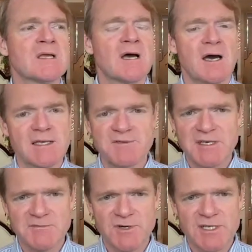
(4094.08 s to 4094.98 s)
I lived
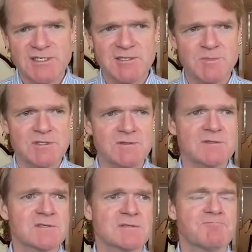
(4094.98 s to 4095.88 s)
in it for 18
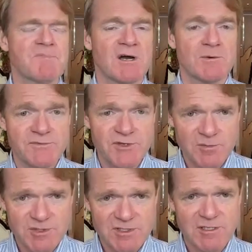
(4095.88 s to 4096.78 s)
months. I
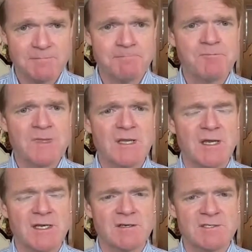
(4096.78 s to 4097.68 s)
refurbished it,
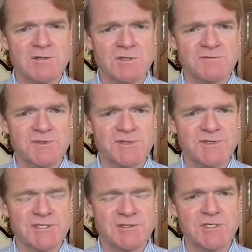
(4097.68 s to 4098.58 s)
and I sold it for
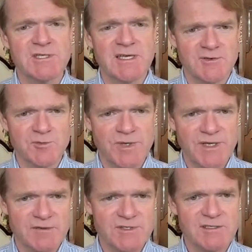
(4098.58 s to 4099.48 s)

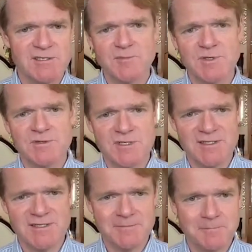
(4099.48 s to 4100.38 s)
£33,000 18 months
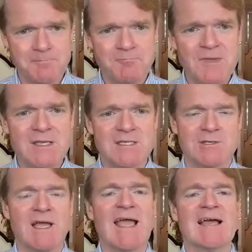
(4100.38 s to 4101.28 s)
later.
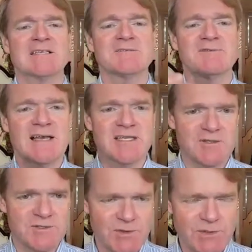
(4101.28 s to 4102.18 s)
So I added
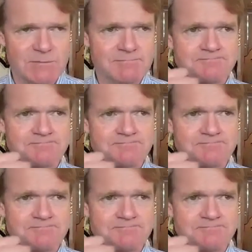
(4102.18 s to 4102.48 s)
value to it.